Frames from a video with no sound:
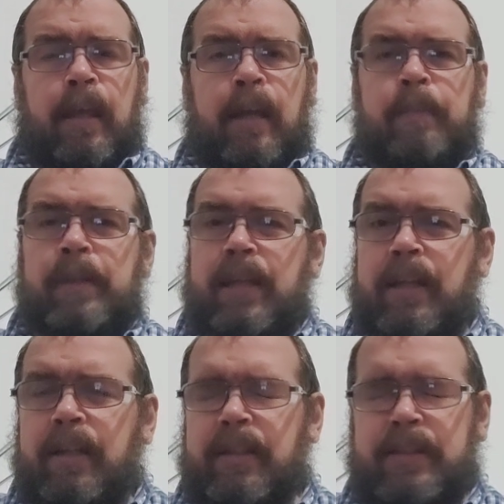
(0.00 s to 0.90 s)
And
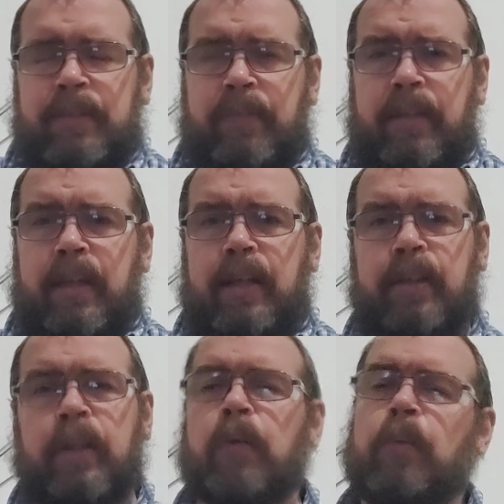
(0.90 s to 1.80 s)
because of that,
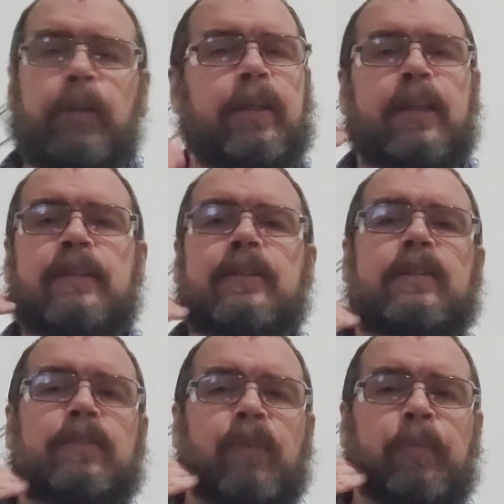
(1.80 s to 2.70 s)
the
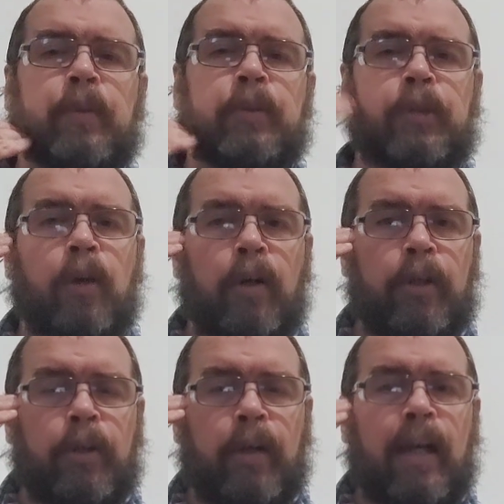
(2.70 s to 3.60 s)
distance from your jaw to
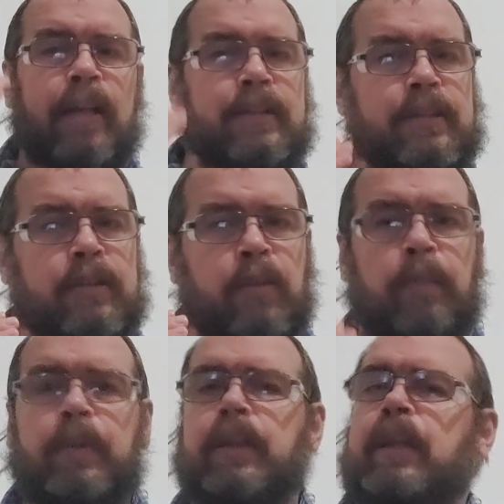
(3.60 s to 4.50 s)
your eyes is going
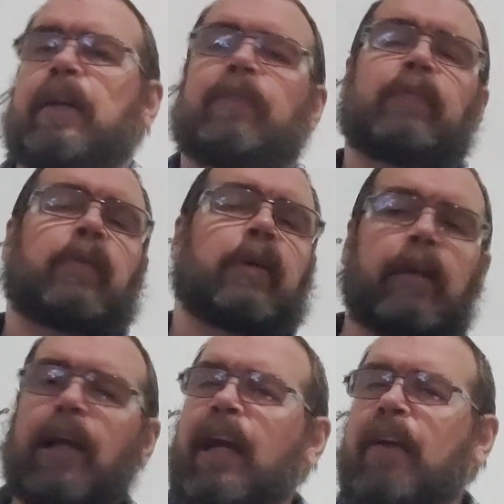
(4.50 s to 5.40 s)
to be different.
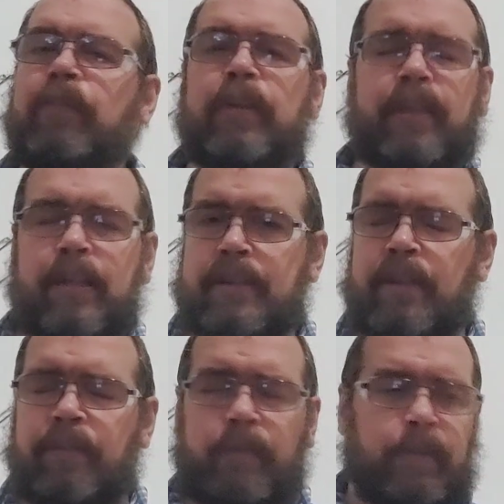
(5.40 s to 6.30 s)
Everything's
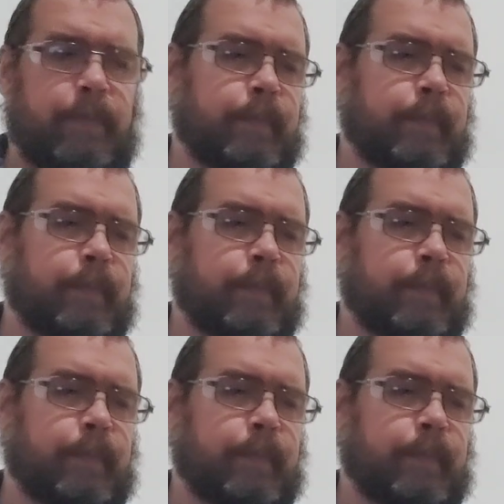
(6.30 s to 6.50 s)
different.